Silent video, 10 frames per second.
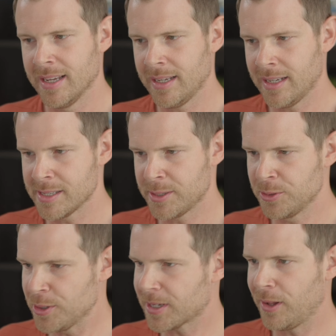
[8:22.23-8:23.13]
Uh,
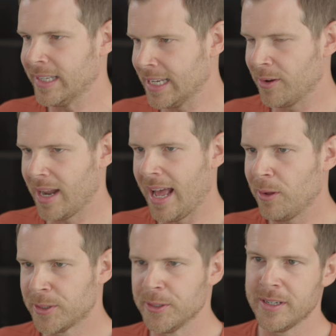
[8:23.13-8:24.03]
so just calling out
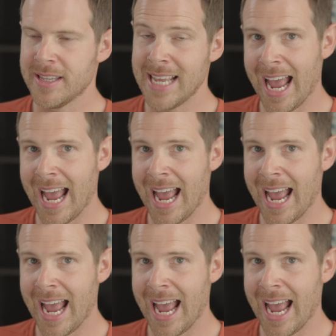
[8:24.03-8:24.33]
how good the